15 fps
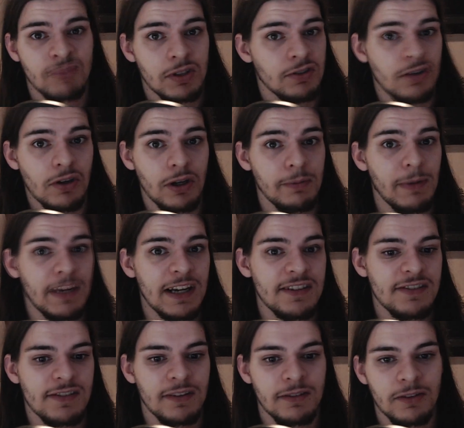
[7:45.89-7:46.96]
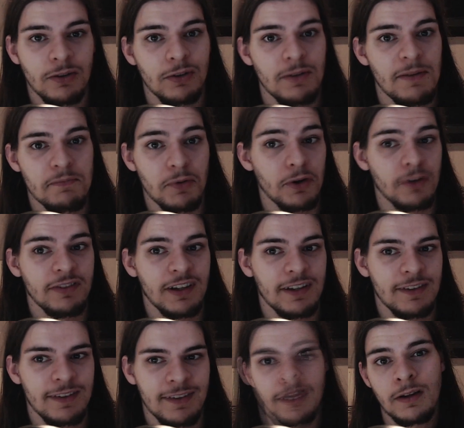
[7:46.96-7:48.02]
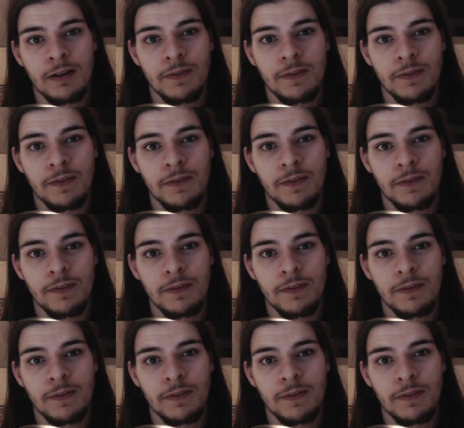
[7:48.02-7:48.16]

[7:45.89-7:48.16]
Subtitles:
Sorry mice, you're not perfect.